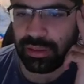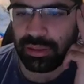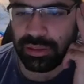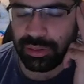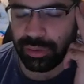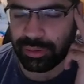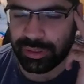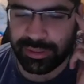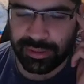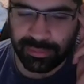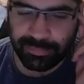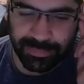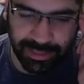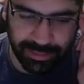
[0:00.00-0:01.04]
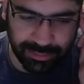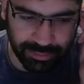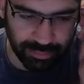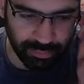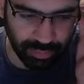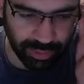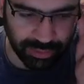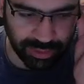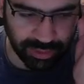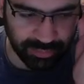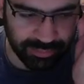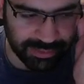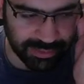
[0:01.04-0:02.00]
Don't end up like, one thing
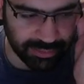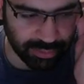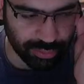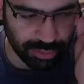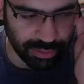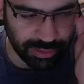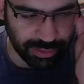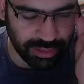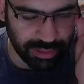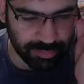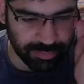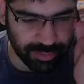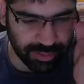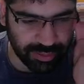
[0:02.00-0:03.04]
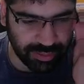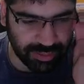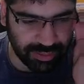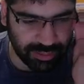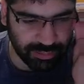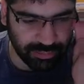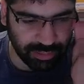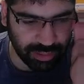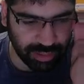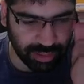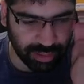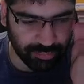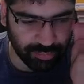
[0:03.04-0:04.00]
I will say, don't end up in the
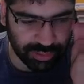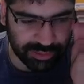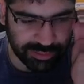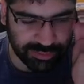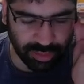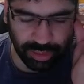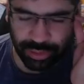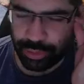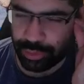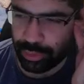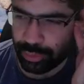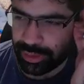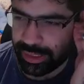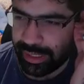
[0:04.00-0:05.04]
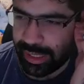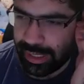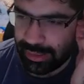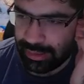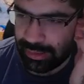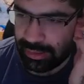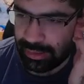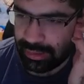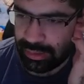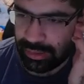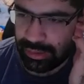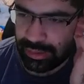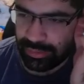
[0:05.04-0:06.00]
what's this called, tutorial hell,
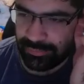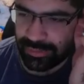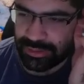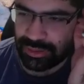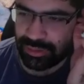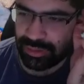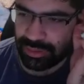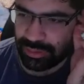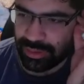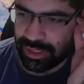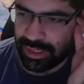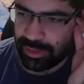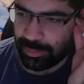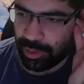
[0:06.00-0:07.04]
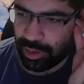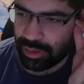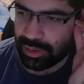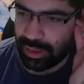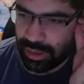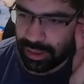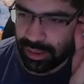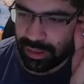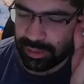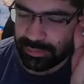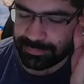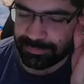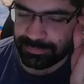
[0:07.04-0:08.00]
in which you keep on
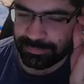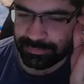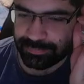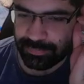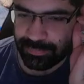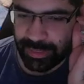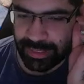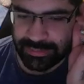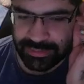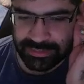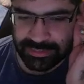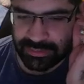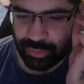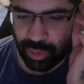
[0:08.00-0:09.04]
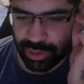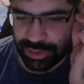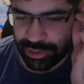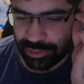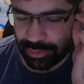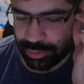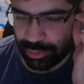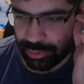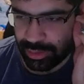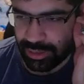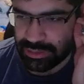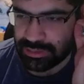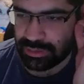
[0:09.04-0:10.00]
like just watching
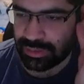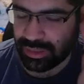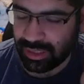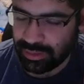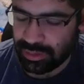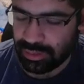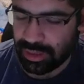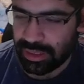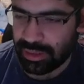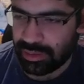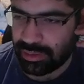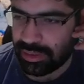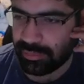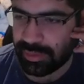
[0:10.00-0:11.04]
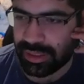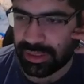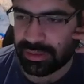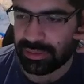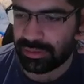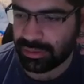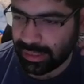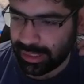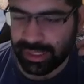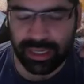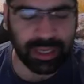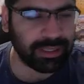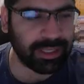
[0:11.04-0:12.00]
tutorials. You think you are learning, but
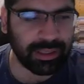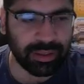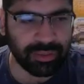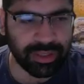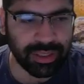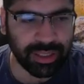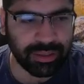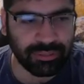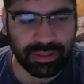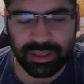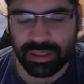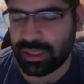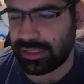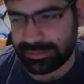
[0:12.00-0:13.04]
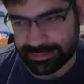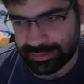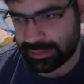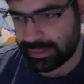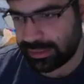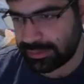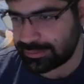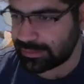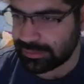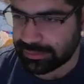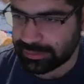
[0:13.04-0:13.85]
at the end of the day you will realize nothing is learned.